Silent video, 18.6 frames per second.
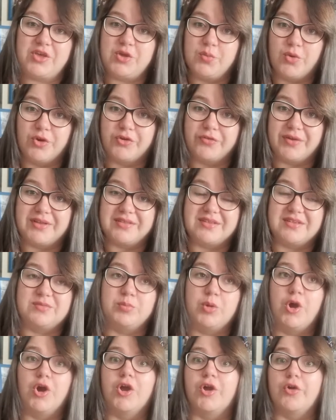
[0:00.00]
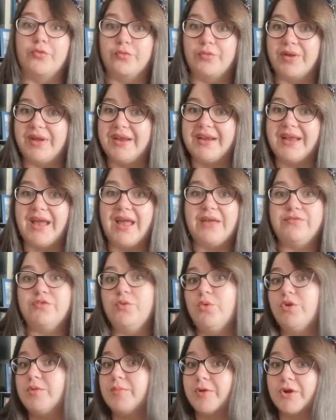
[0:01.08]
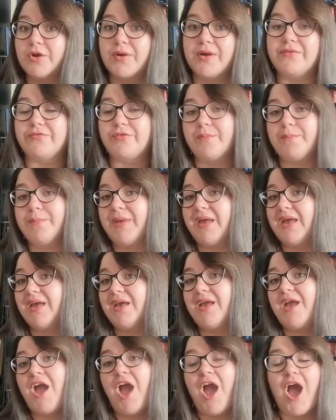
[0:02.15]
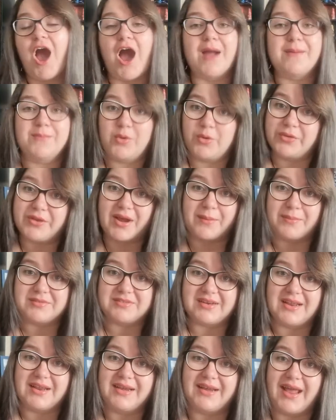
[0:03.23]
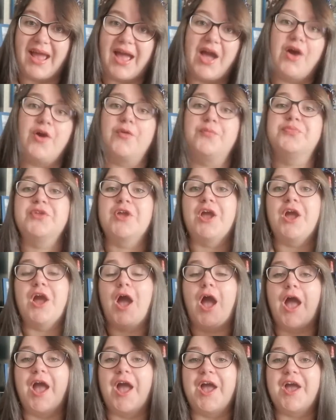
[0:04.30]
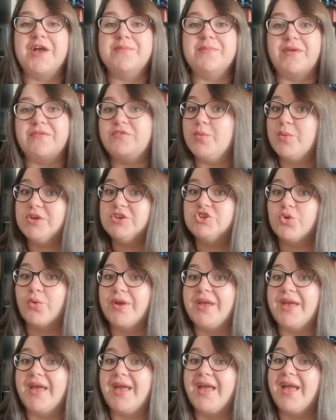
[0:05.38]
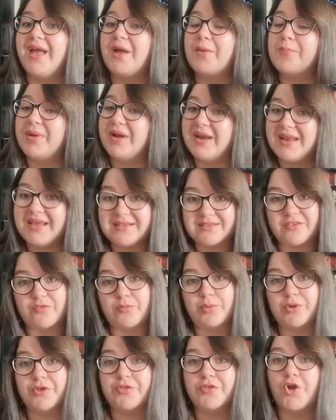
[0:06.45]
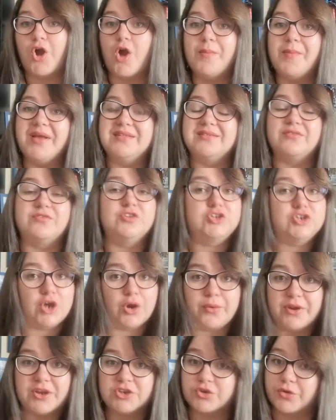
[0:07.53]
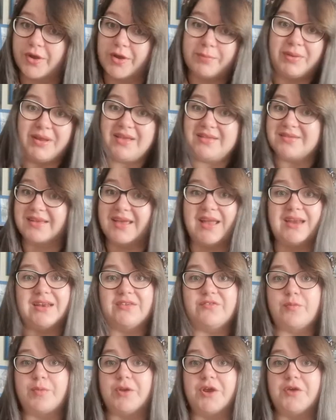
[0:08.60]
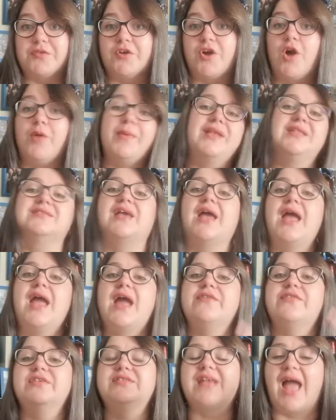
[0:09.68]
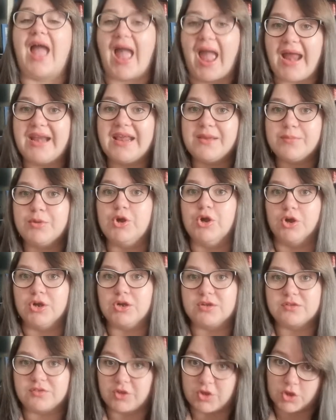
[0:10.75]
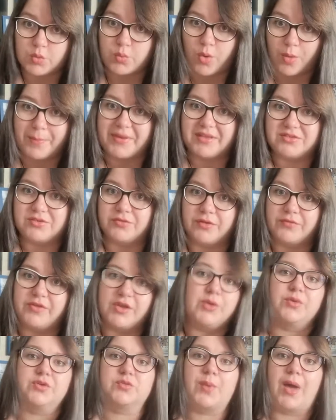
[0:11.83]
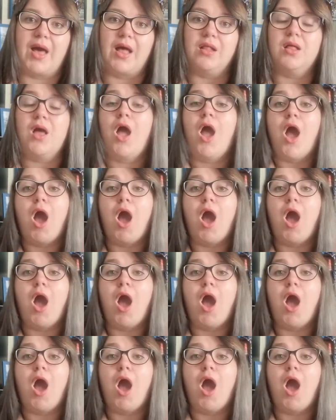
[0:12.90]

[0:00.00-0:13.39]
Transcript: you want to read this book, read it. If you want to borrow it from me, I'm more than happy to lend it out. If you enjoy it, please leave it below in the comments. If you don't enjoy it, please again leave it below in the comments. If there's any books that you want me to review as well,